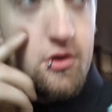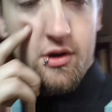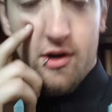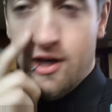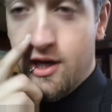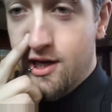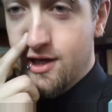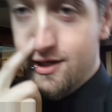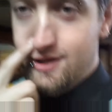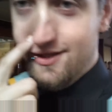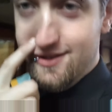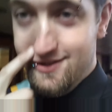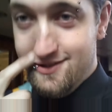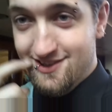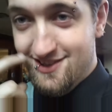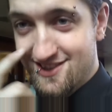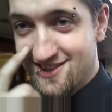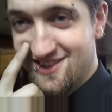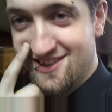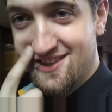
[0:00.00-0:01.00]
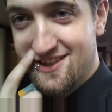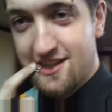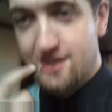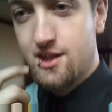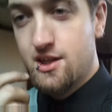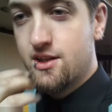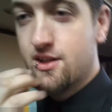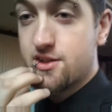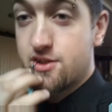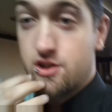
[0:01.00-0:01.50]

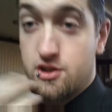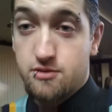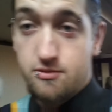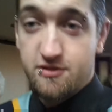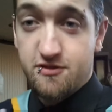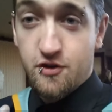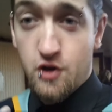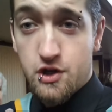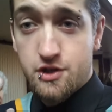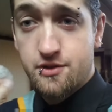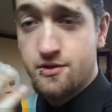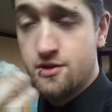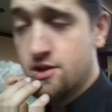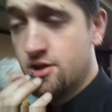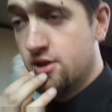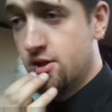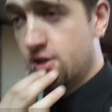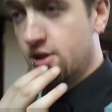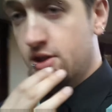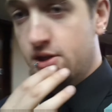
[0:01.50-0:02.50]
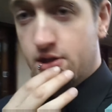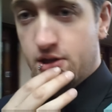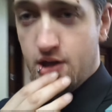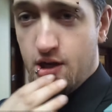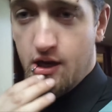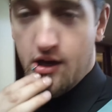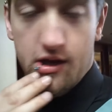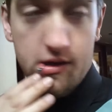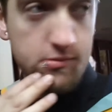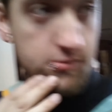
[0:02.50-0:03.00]
this is going to be fun.
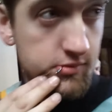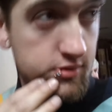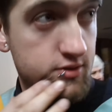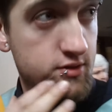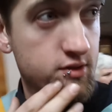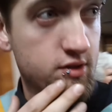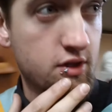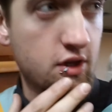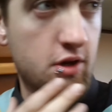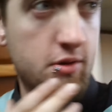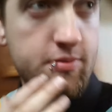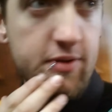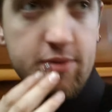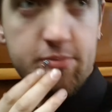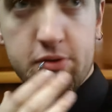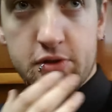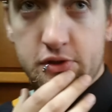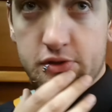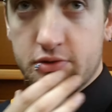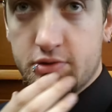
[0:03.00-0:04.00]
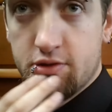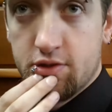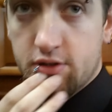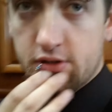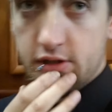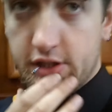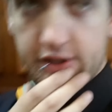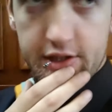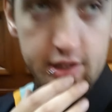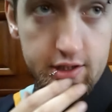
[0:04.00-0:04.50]
Um, a lot of people
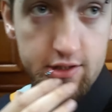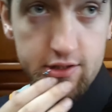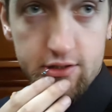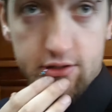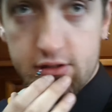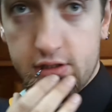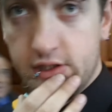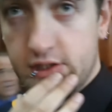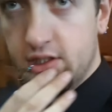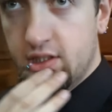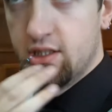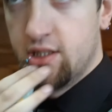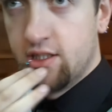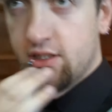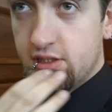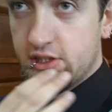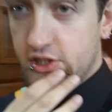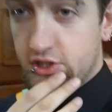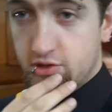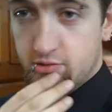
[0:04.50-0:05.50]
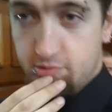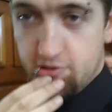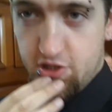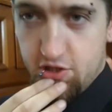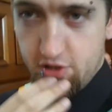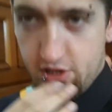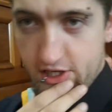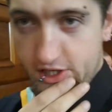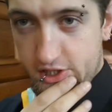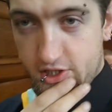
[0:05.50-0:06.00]
here. This is going to be
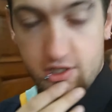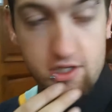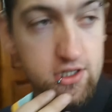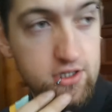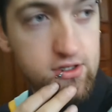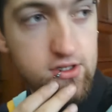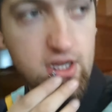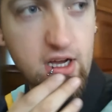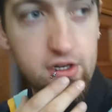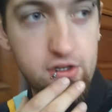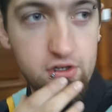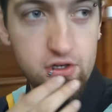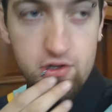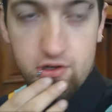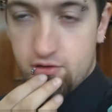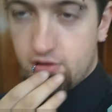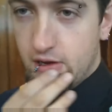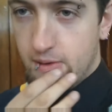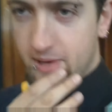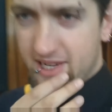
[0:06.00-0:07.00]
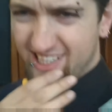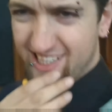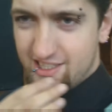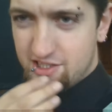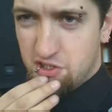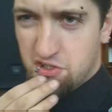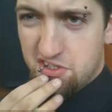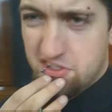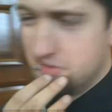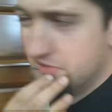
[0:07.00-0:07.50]
strange. I don't know, I might get
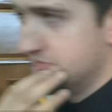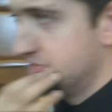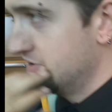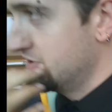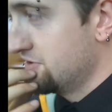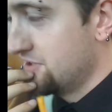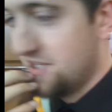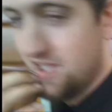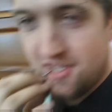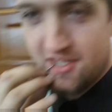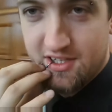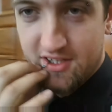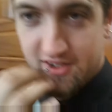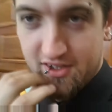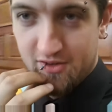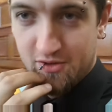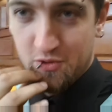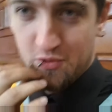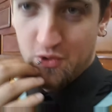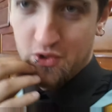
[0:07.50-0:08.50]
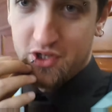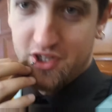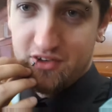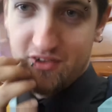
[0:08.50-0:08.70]
told off for uh, walking